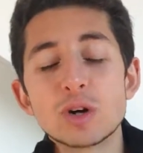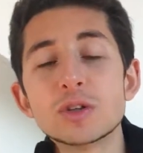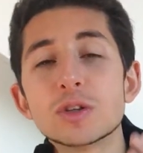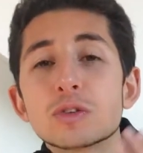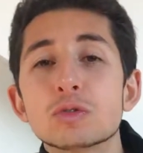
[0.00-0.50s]

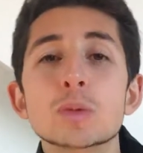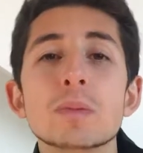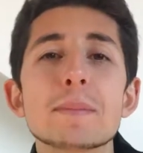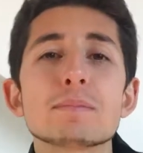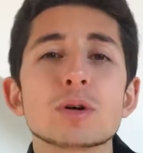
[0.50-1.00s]
run you
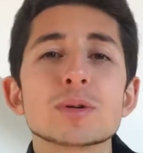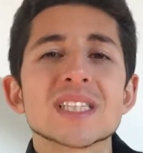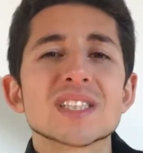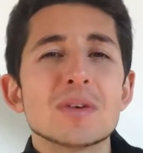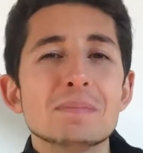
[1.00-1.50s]
through my
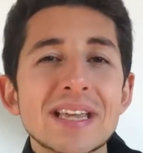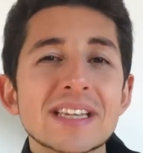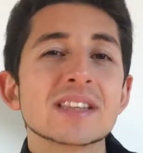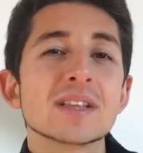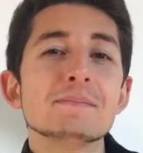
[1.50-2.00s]
process for
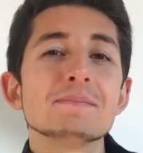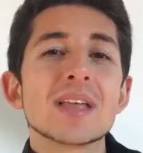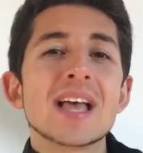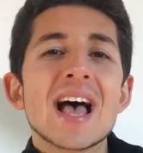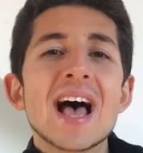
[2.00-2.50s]
making them,
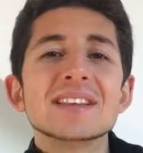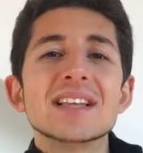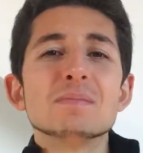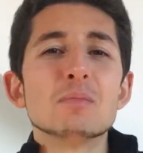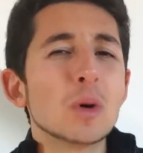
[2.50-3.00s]

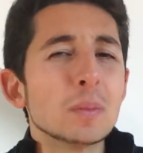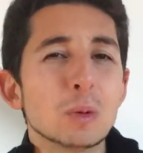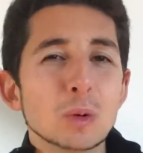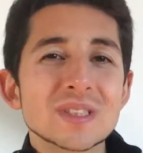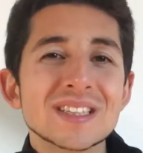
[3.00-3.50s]
and then more
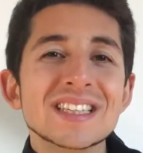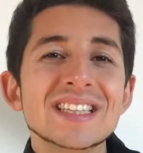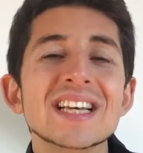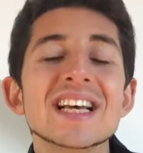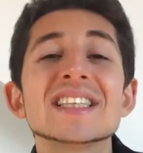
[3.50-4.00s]

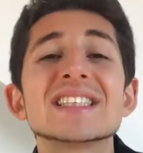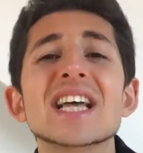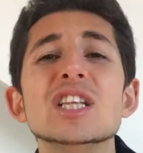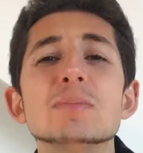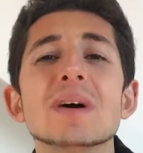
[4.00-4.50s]
importantly,
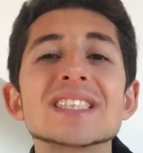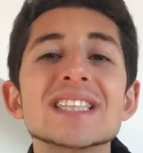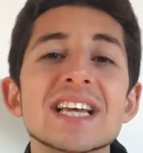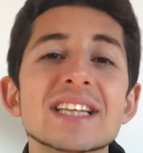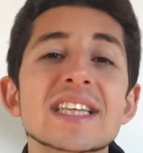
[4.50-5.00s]
tell you my
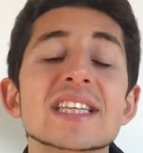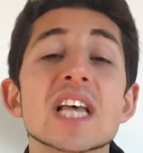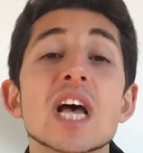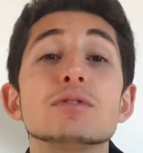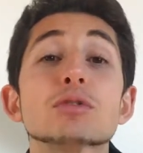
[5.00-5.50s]

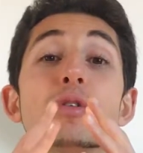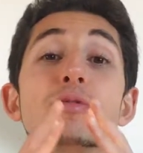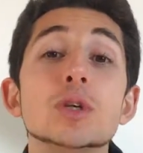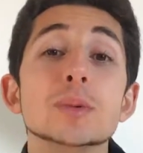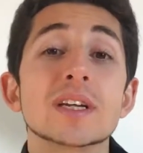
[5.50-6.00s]
techniques for
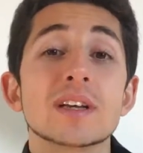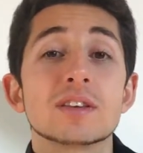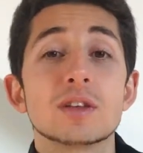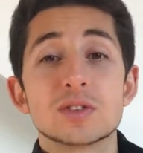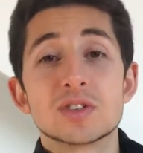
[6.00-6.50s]

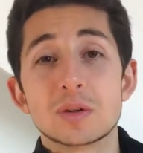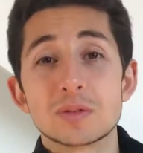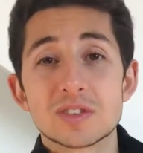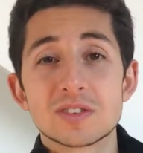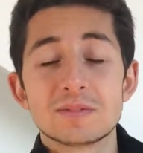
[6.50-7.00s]
reviewing those
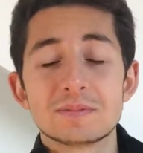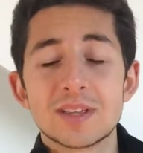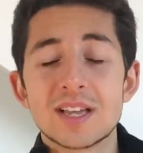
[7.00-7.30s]
notes.